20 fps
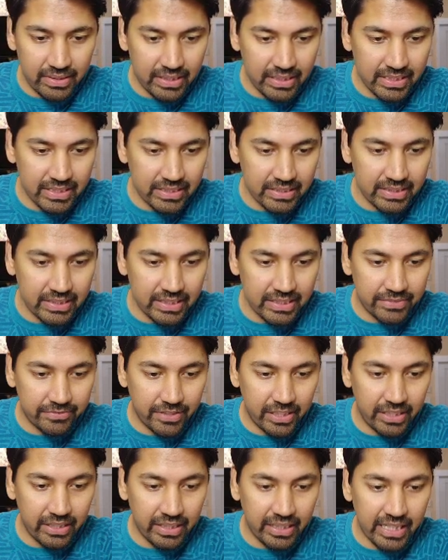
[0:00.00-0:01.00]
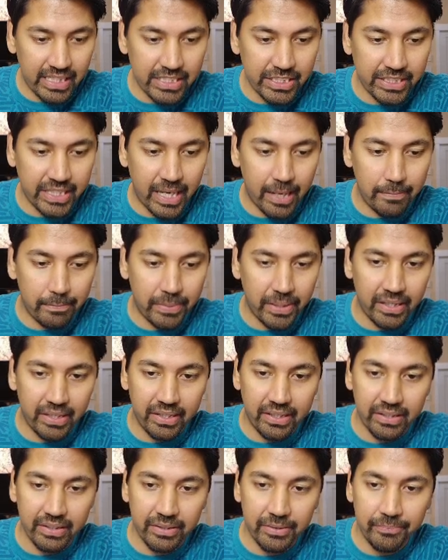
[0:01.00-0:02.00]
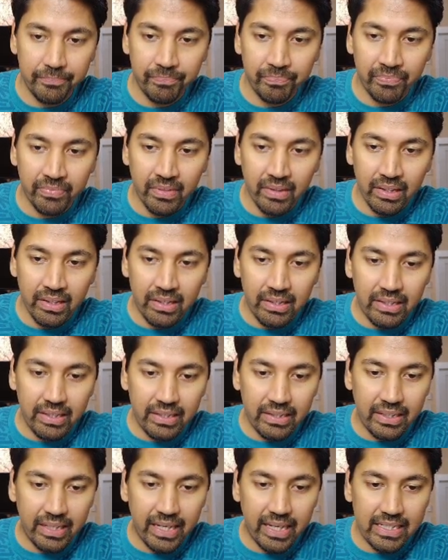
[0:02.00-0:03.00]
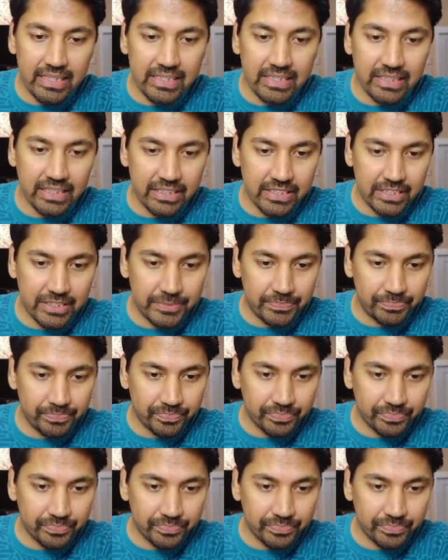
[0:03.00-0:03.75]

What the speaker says: this is this very last campaign here in the ad sets.